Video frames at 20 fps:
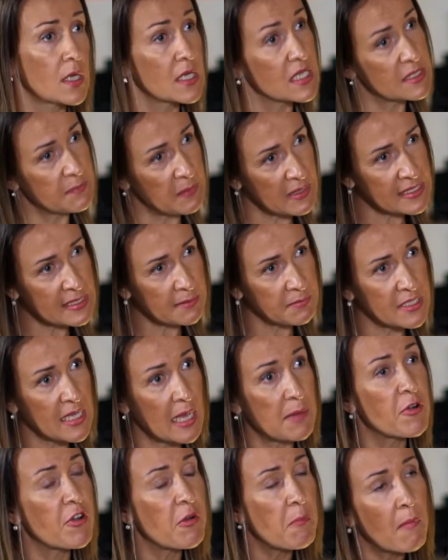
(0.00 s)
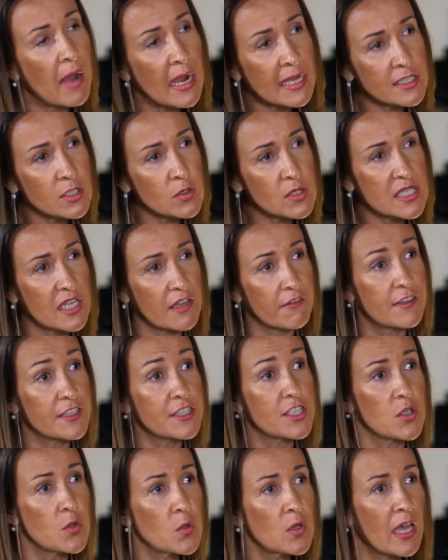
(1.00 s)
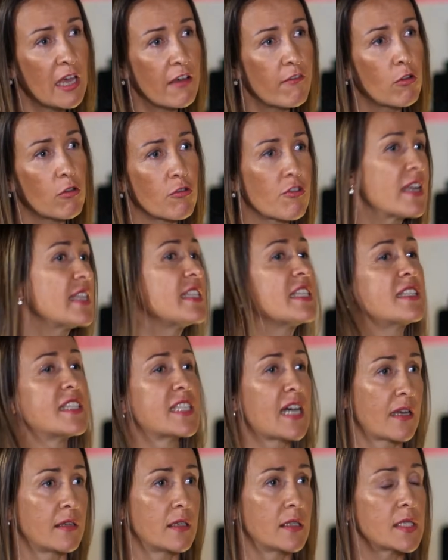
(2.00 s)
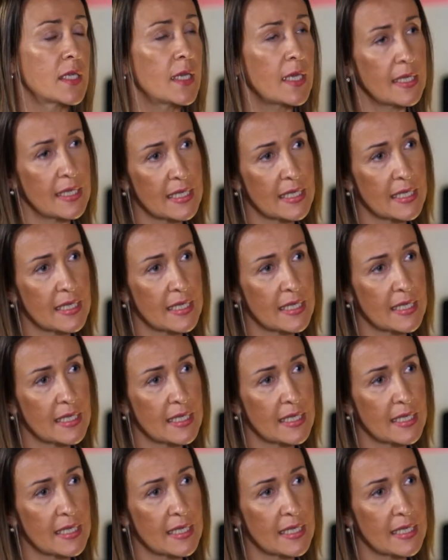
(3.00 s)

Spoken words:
Spend some time, remind yourself that you have already done it.